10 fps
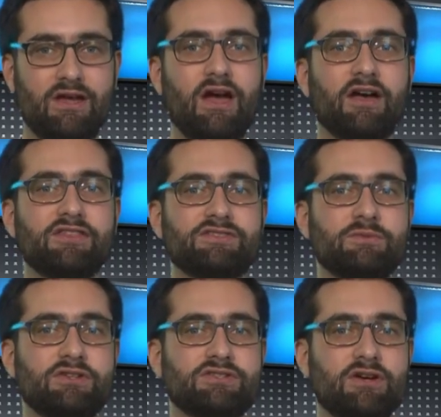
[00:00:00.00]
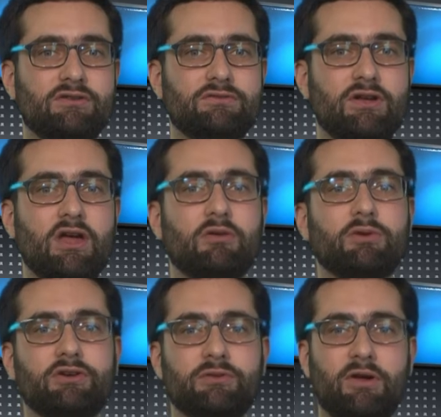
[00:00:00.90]
On this week's show, we'll
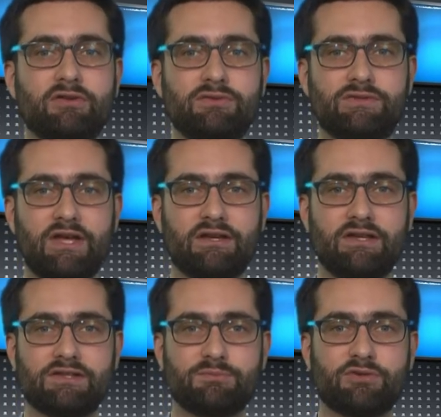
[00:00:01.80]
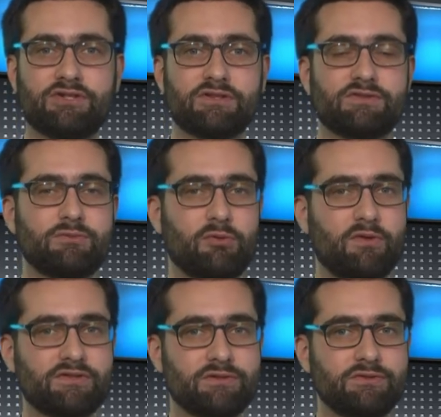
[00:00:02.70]
learn about new techniques pushing
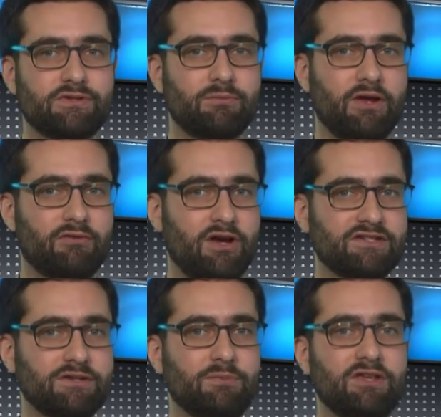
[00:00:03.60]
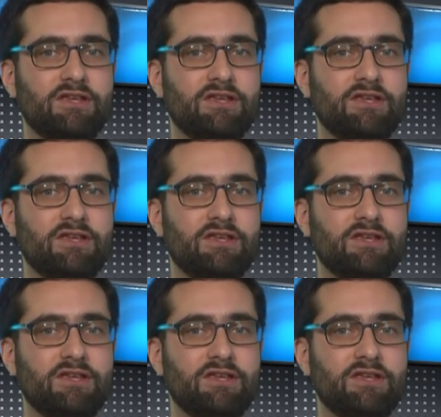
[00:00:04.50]
super-resolution microscopy